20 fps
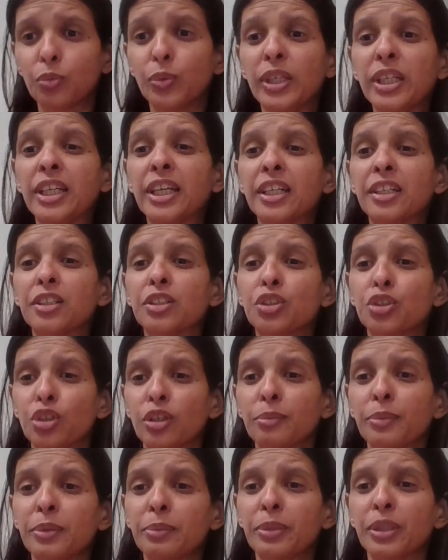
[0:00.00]
We get
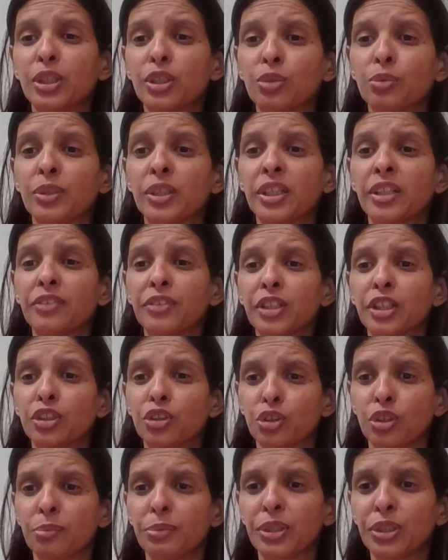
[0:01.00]
enjoyment because we're giving
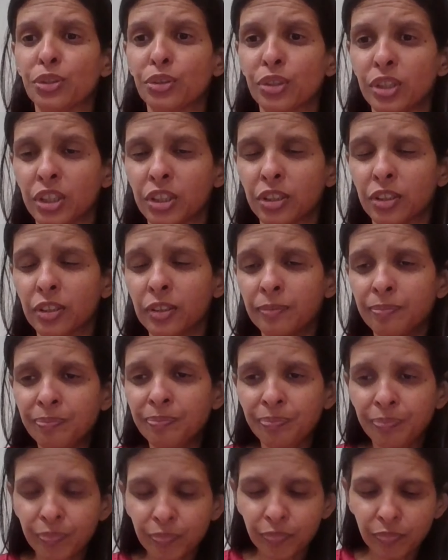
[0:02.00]
enjoyment to Krishna.
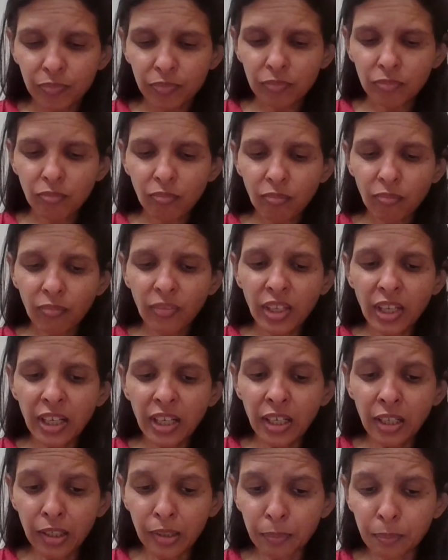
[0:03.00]

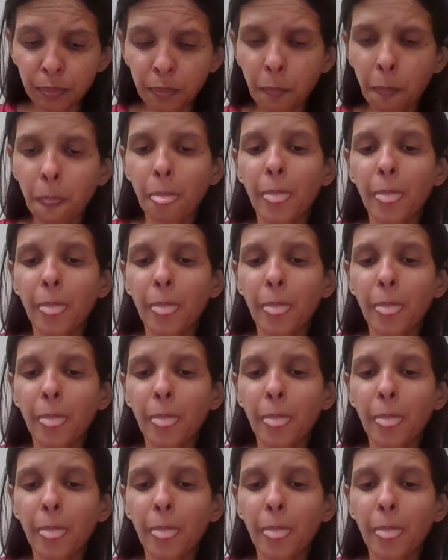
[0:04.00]
Srimati